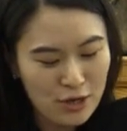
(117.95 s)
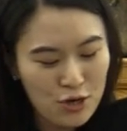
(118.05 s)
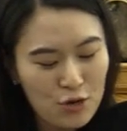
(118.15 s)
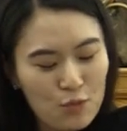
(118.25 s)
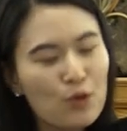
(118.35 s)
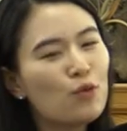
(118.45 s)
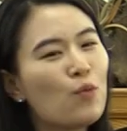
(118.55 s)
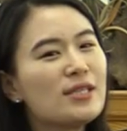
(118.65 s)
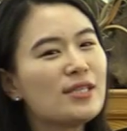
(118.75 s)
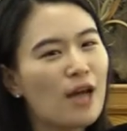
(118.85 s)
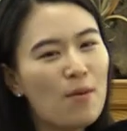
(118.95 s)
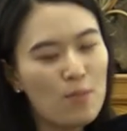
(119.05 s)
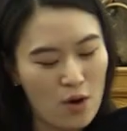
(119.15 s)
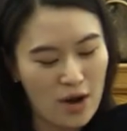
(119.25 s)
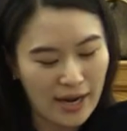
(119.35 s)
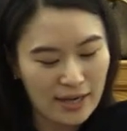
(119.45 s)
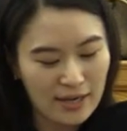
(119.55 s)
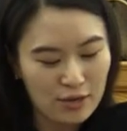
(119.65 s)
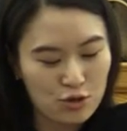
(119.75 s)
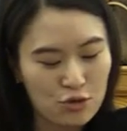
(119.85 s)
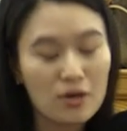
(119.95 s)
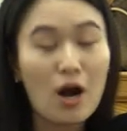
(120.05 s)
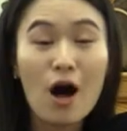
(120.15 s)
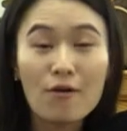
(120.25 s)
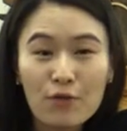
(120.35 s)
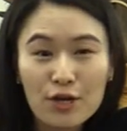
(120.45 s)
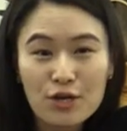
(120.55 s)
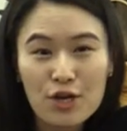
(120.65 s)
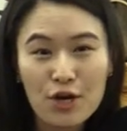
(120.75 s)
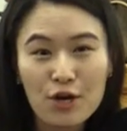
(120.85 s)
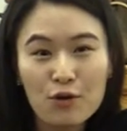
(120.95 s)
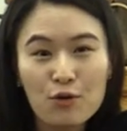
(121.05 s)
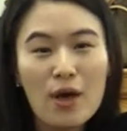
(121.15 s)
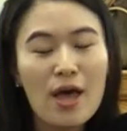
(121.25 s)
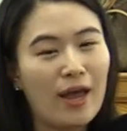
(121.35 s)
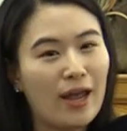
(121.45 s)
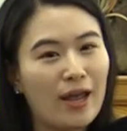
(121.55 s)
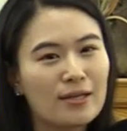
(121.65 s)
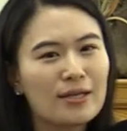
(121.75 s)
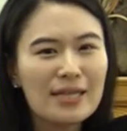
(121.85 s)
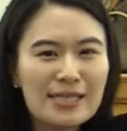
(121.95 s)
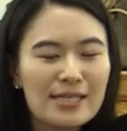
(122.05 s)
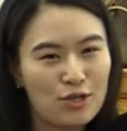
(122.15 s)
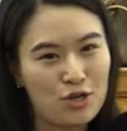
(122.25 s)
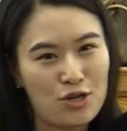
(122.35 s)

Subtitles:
you would want someone to comfort you and listen to